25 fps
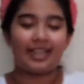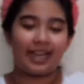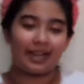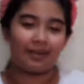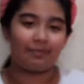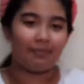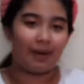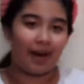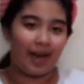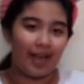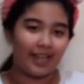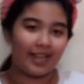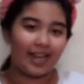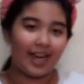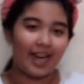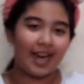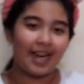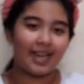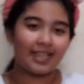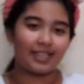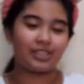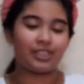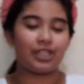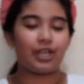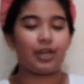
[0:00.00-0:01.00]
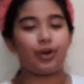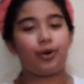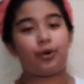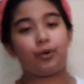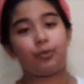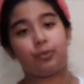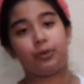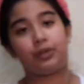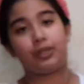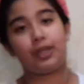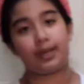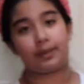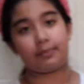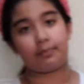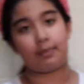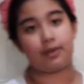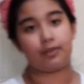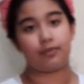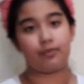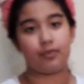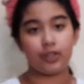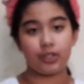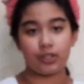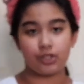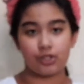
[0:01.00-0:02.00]
Bye guys, I hope you like my
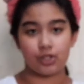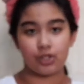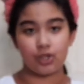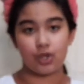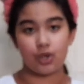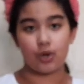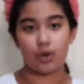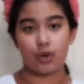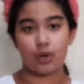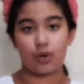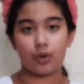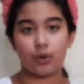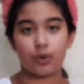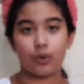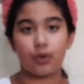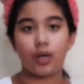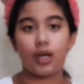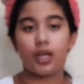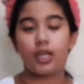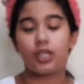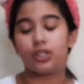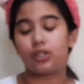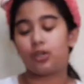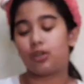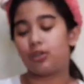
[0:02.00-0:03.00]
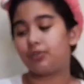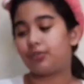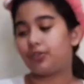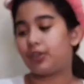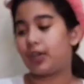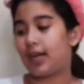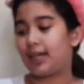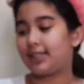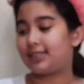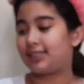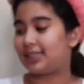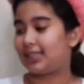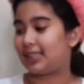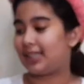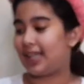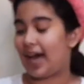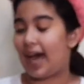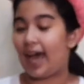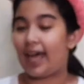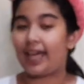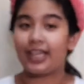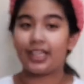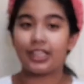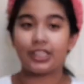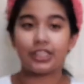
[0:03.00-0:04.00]
video. Don't forget to
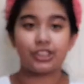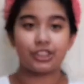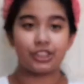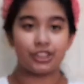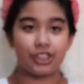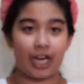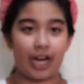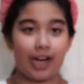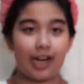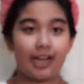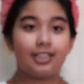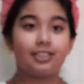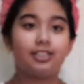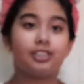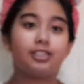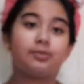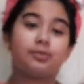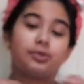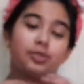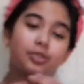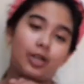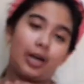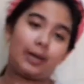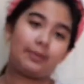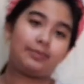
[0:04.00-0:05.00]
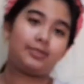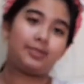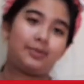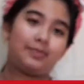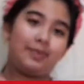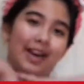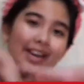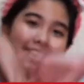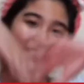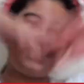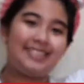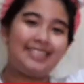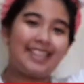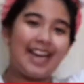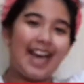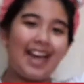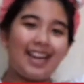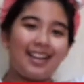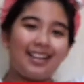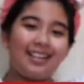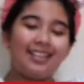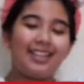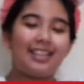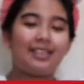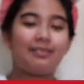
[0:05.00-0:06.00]
like, share, and subscribe to my
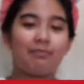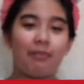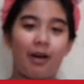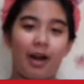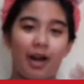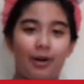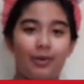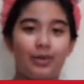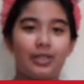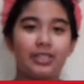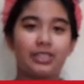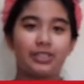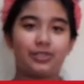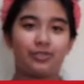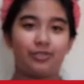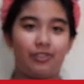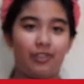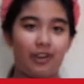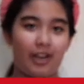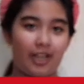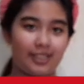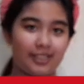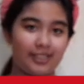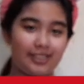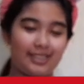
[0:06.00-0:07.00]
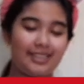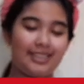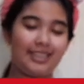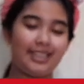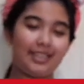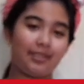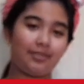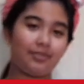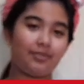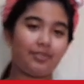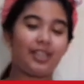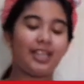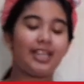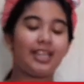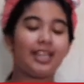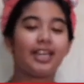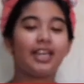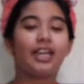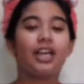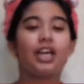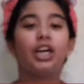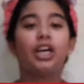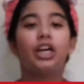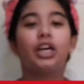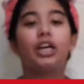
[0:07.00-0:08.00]
channel in Marwa's Fun
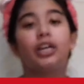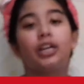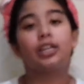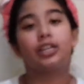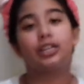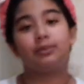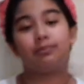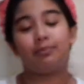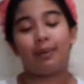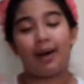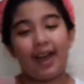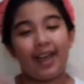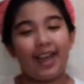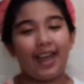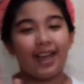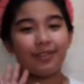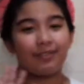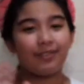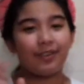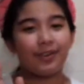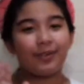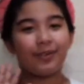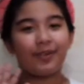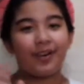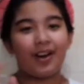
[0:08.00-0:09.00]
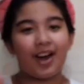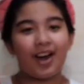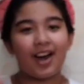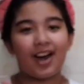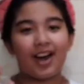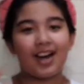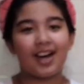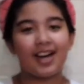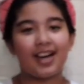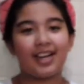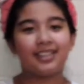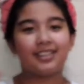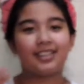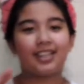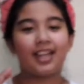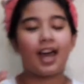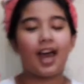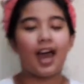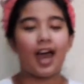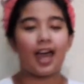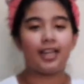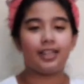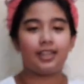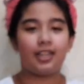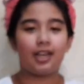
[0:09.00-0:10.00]
TV. Goodbye everyone.
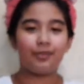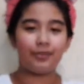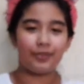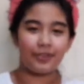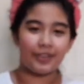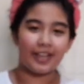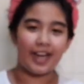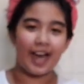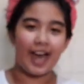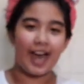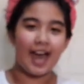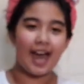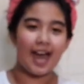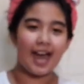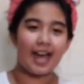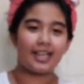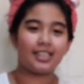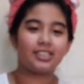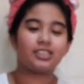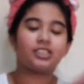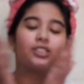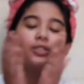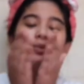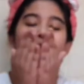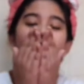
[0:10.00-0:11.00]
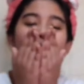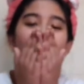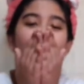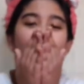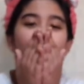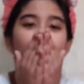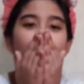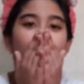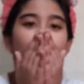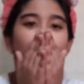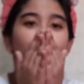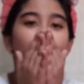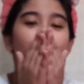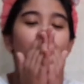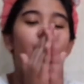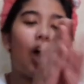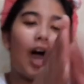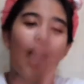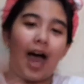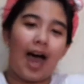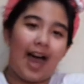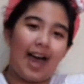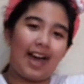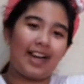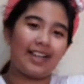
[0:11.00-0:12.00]
I love you guys.
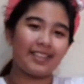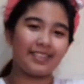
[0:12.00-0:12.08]
Mwah.